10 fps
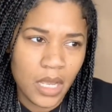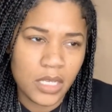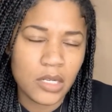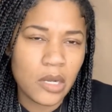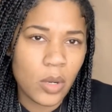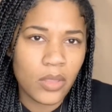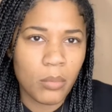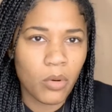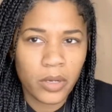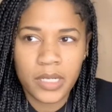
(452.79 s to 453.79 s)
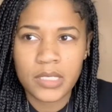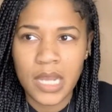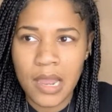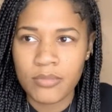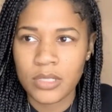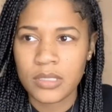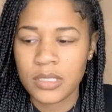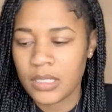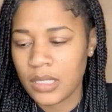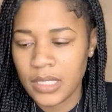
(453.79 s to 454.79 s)
in the morning time just
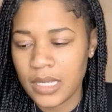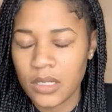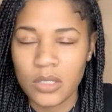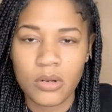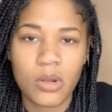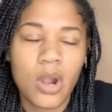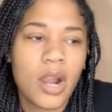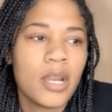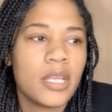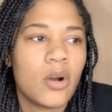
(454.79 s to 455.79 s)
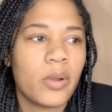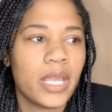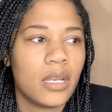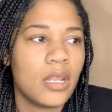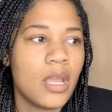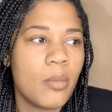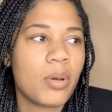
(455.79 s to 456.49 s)
to get a little cardio in.